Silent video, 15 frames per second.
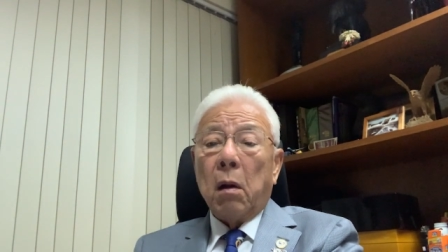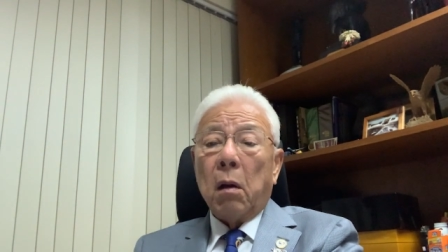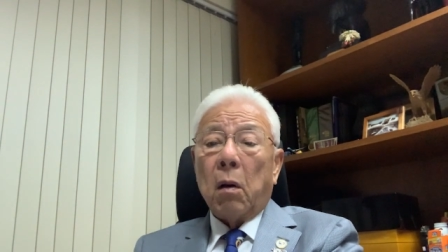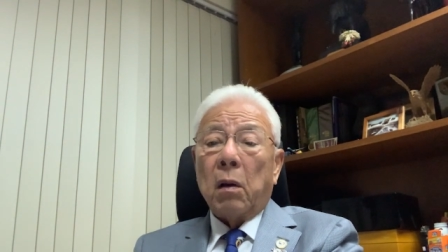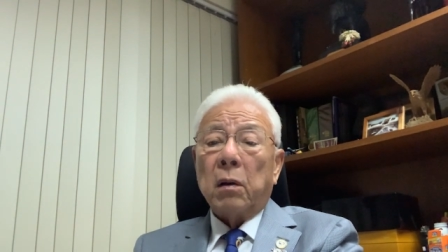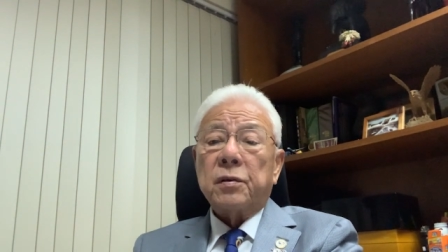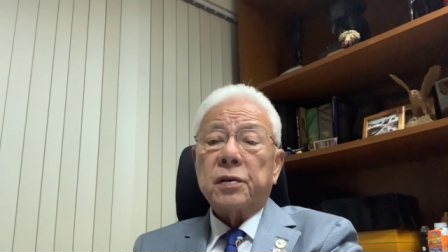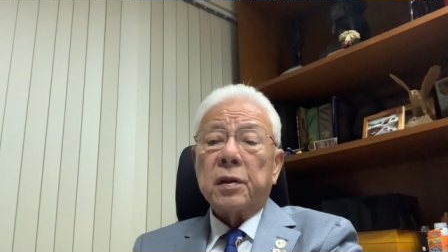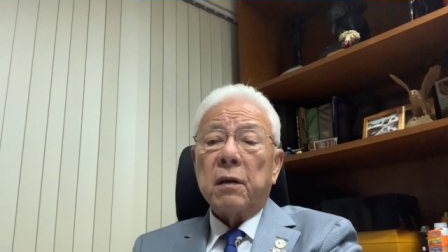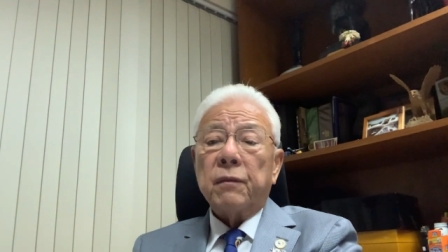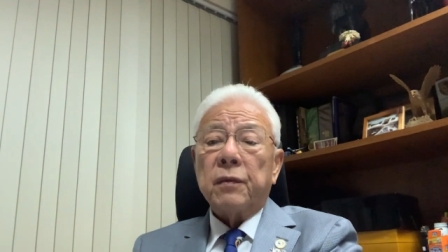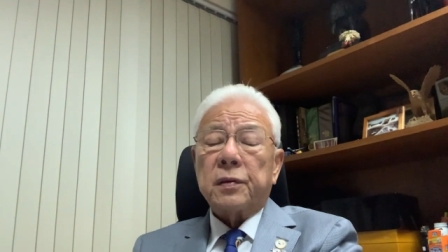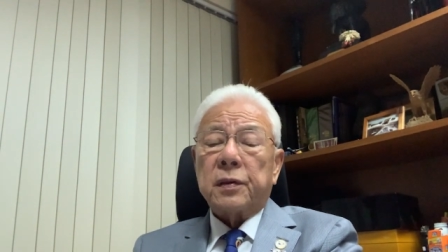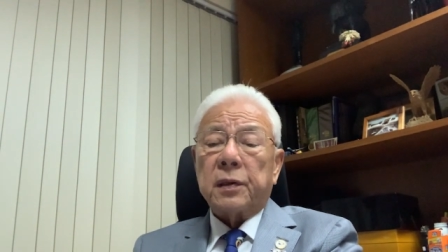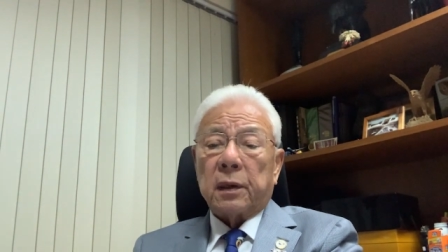On
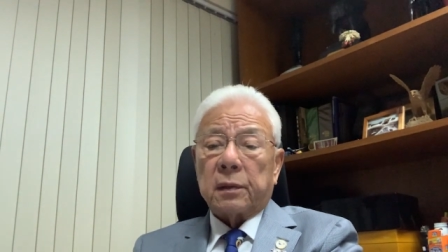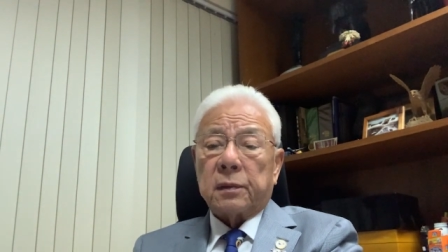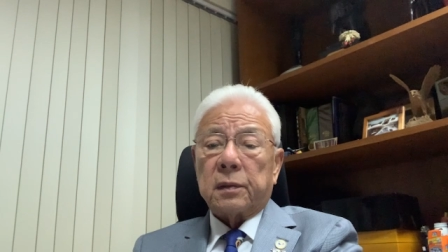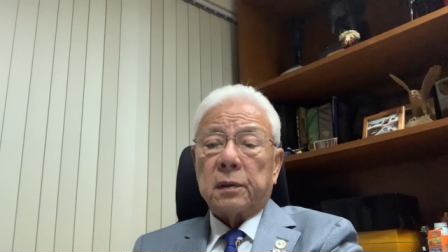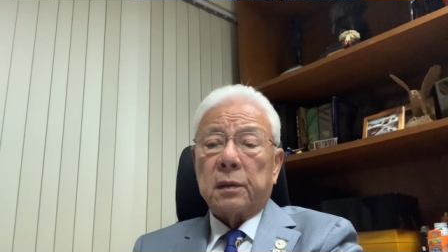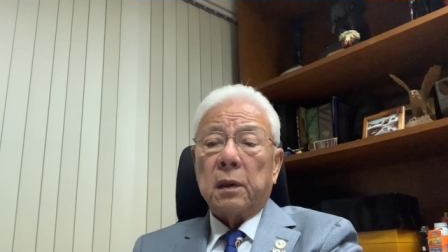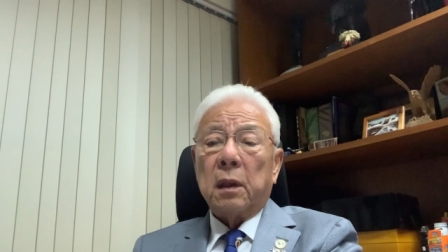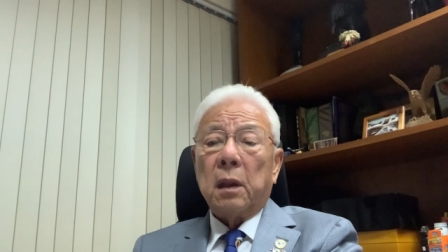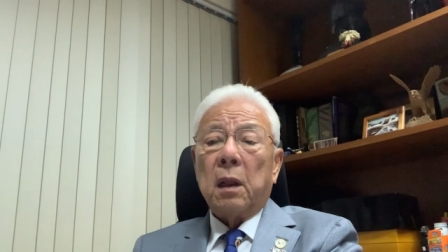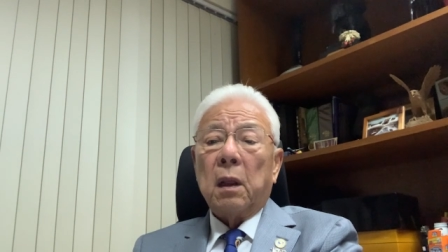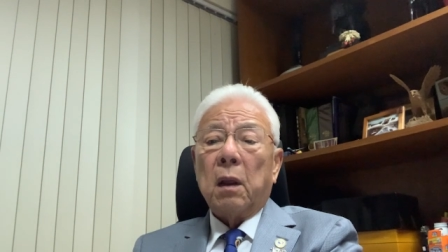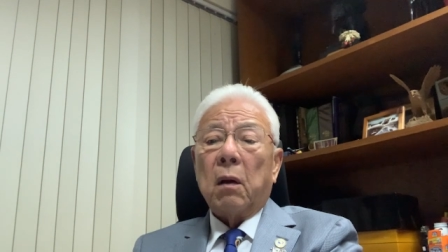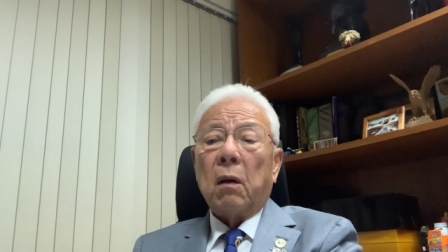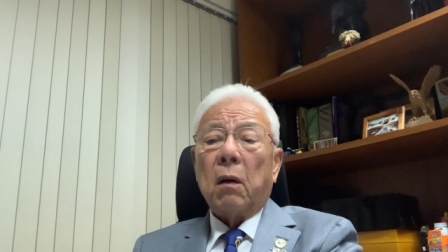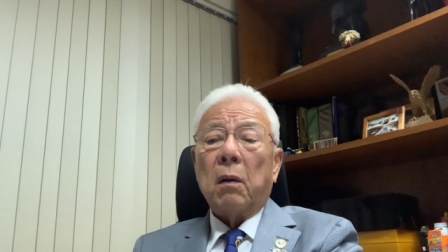services,
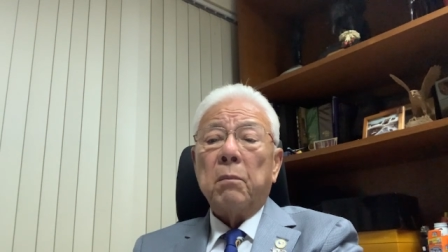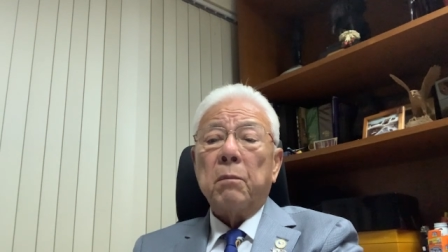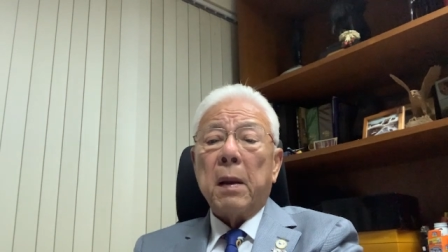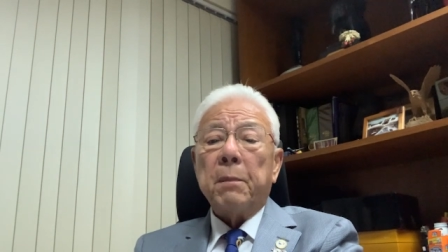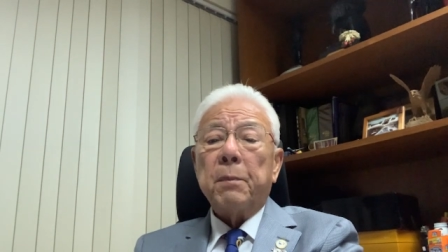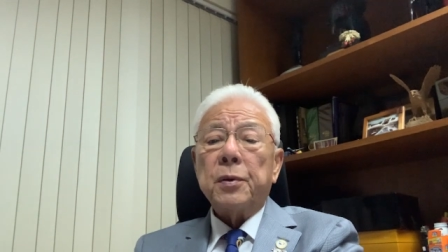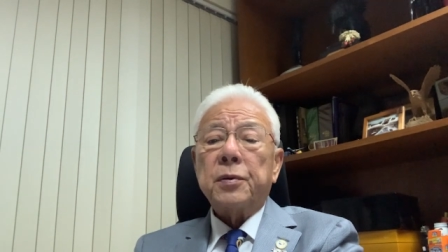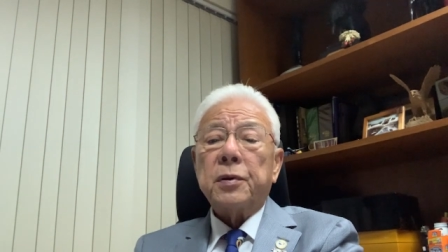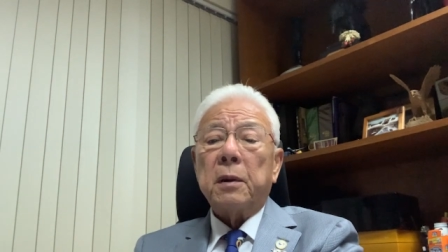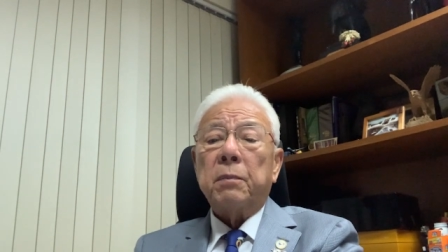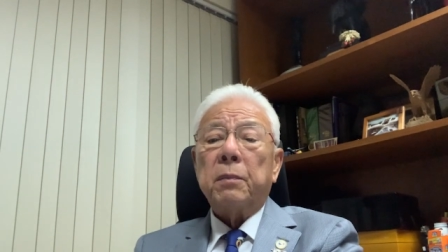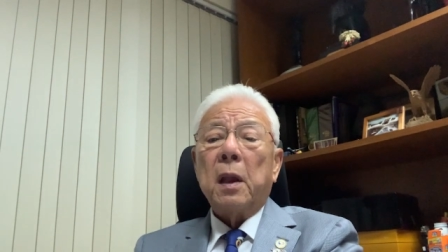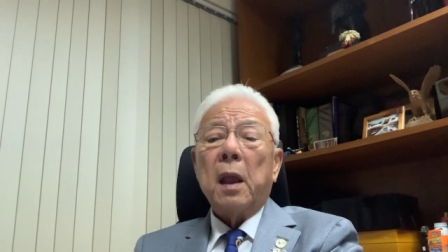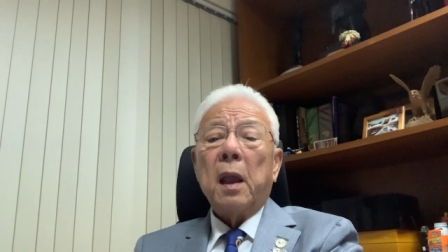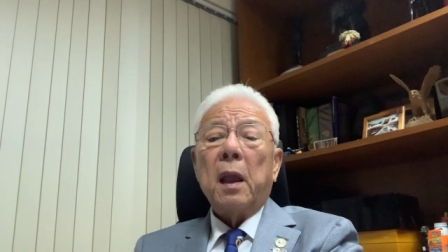on
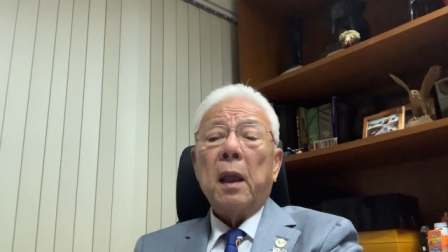membership,